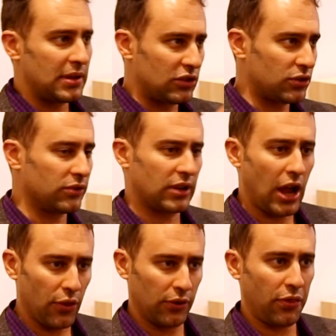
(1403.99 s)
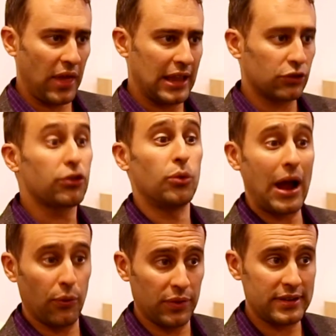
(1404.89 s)
pictures and other things
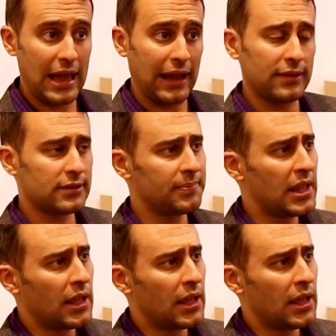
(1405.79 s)
throughout the text.